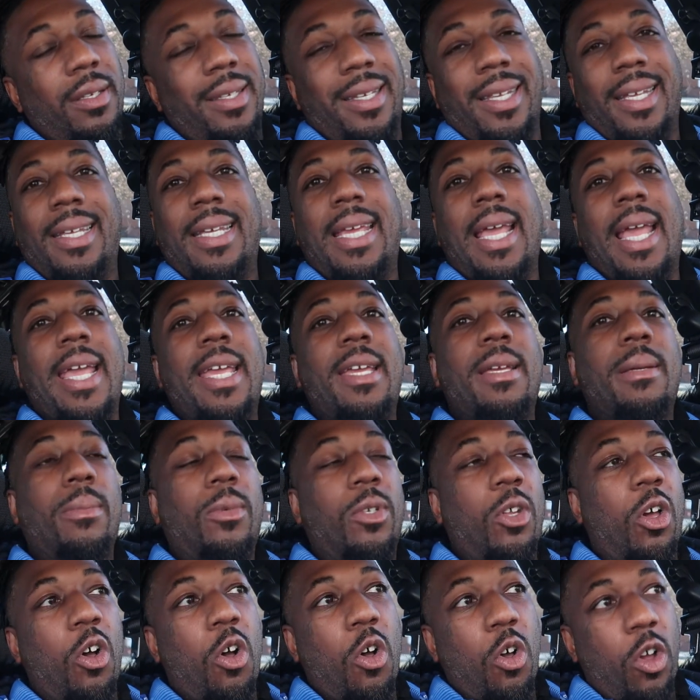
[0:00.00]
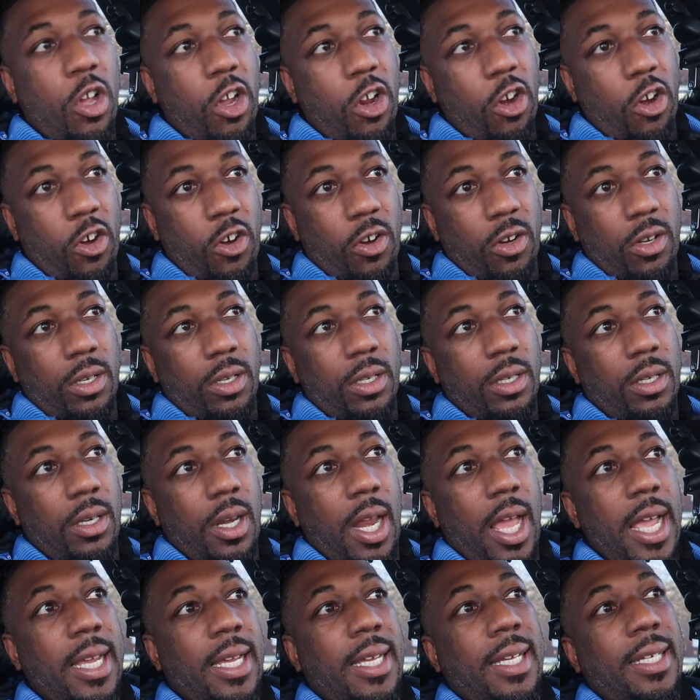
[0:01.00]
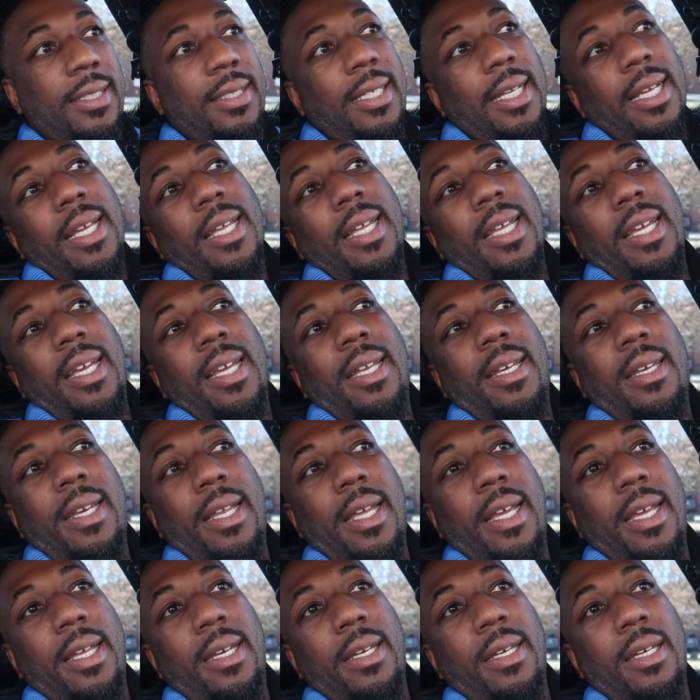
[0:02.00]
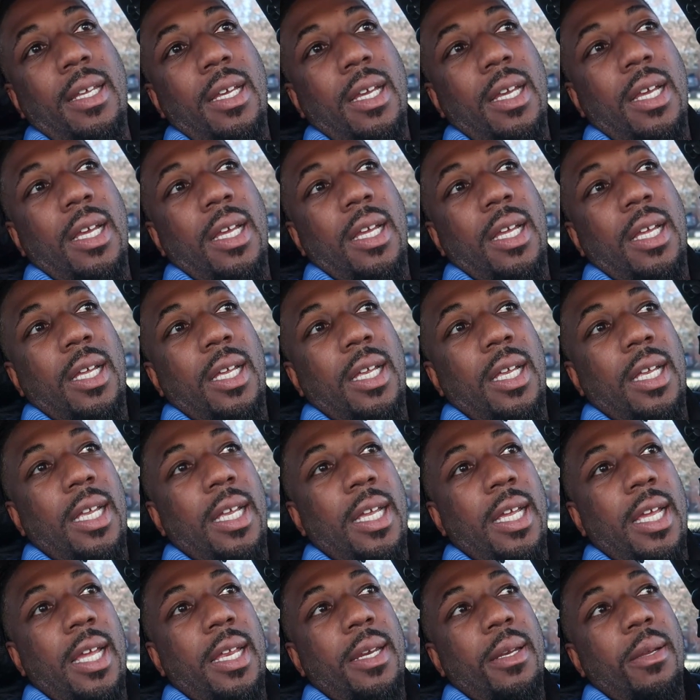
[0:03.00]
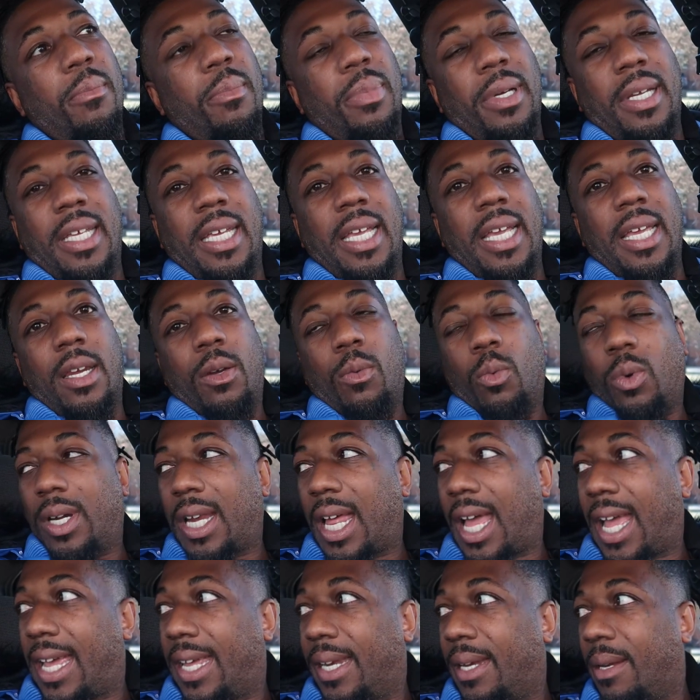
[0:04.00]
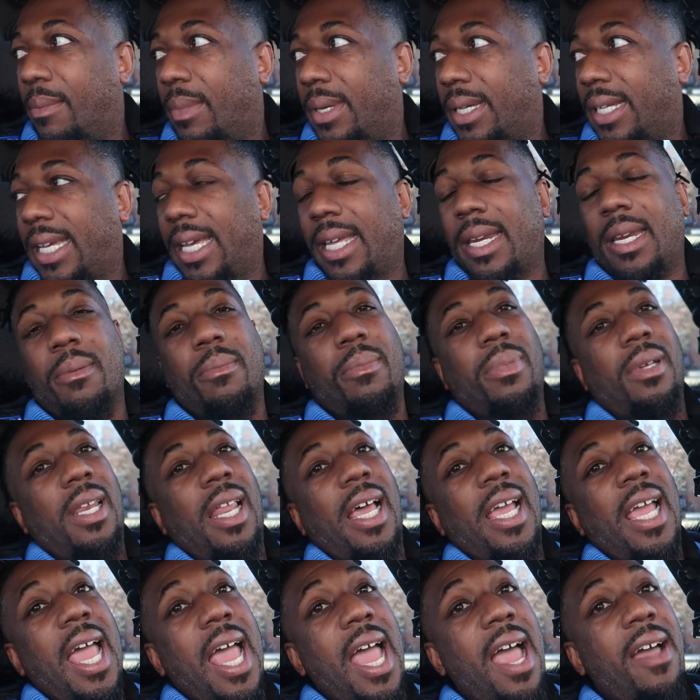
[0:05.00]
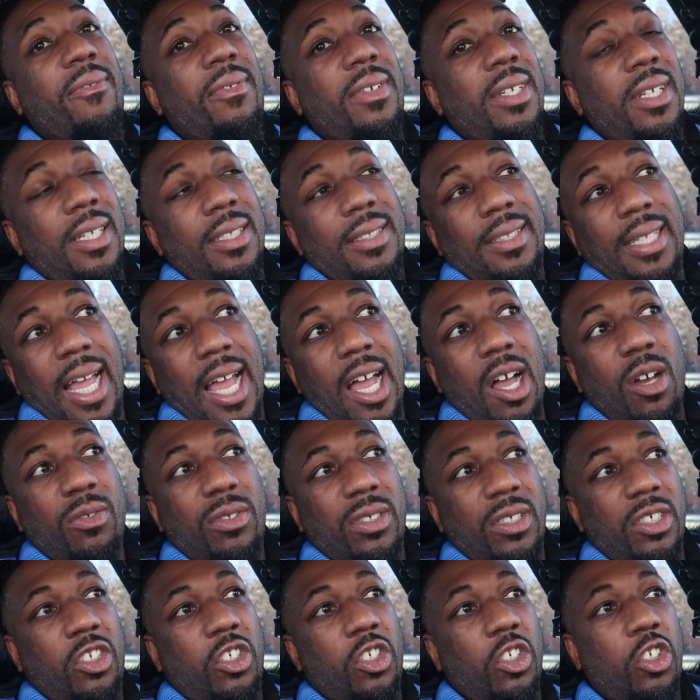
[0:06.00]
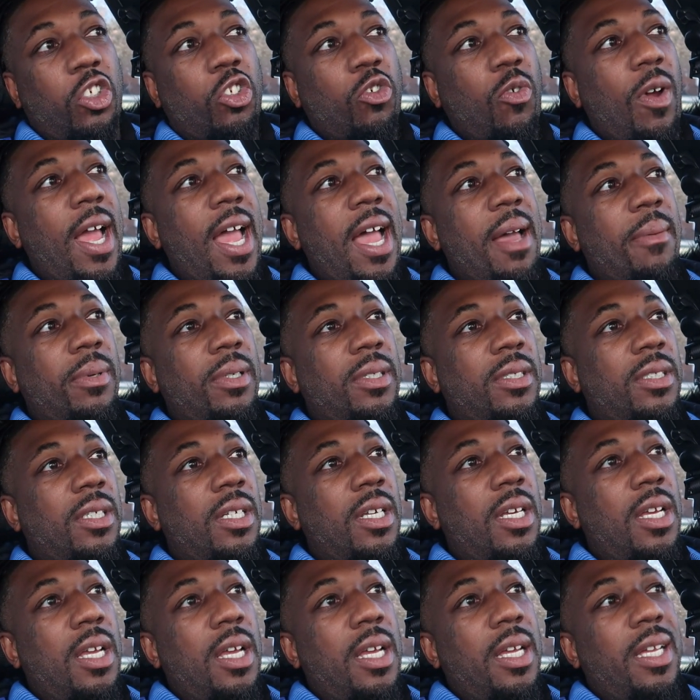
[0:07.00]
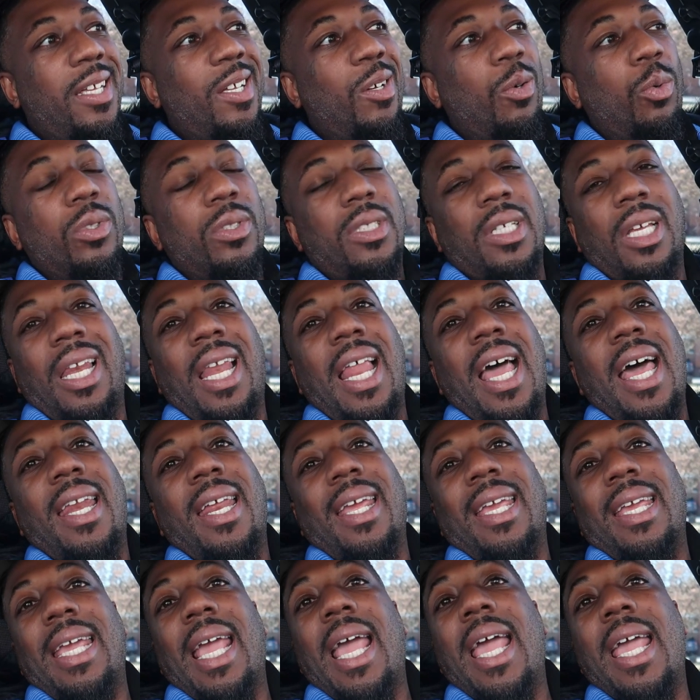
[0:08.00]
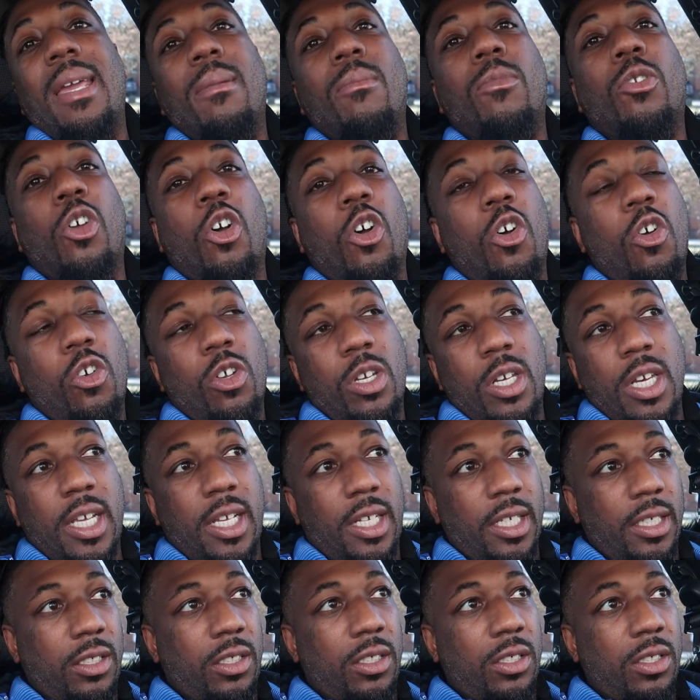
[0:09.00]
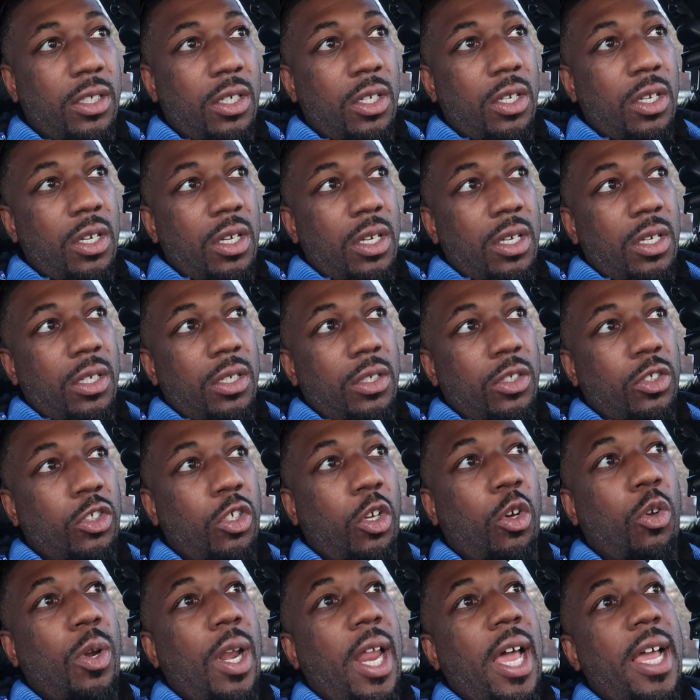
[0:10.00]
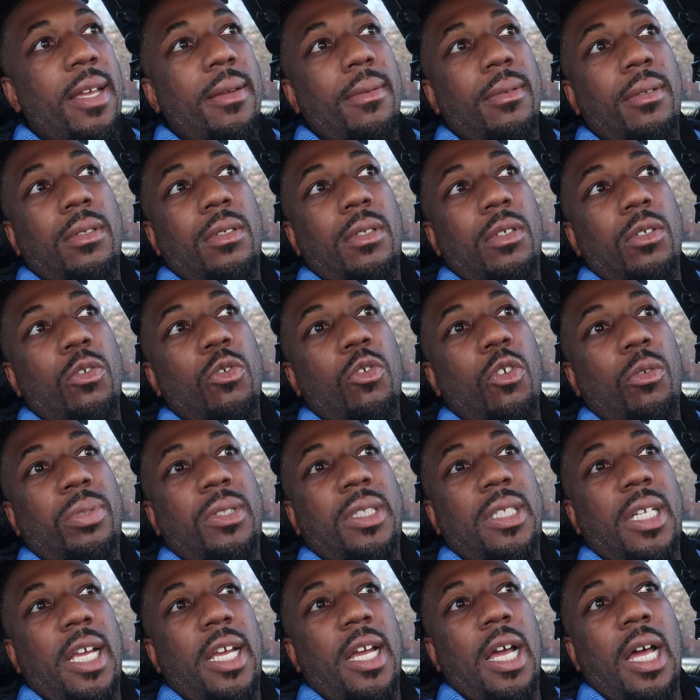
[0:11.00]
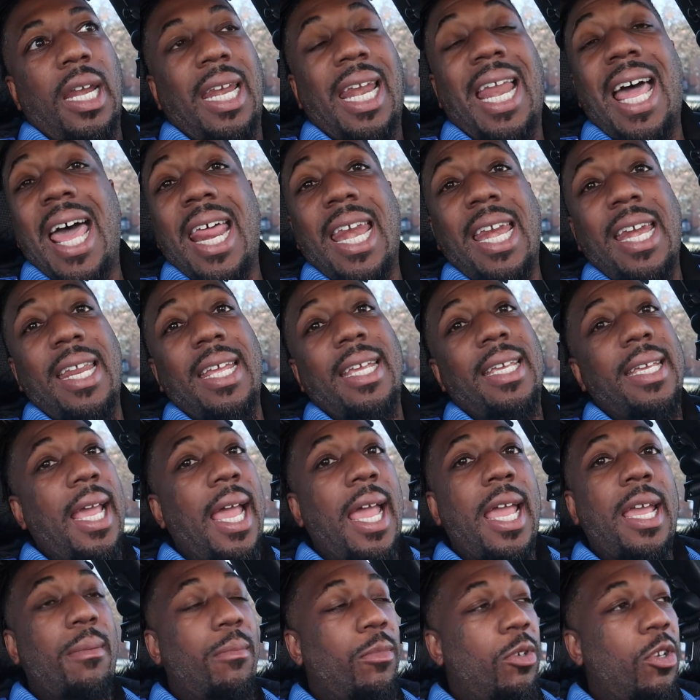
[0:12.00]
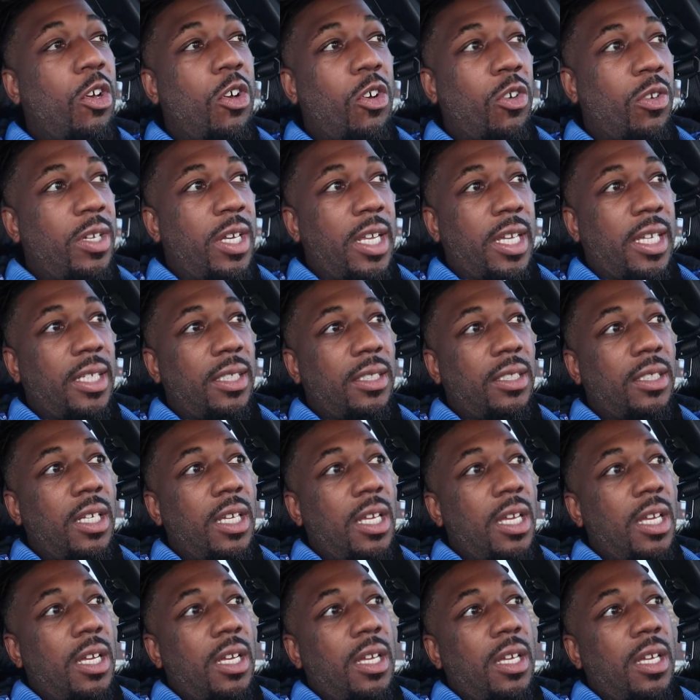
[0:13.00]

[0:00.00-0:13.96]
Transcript: the game dog era. Like, because in the beginning, but after 1,000 subscribers, it was a lot of game dog niggas. So, like, you know what I'm saying? A lot of the game dog niggas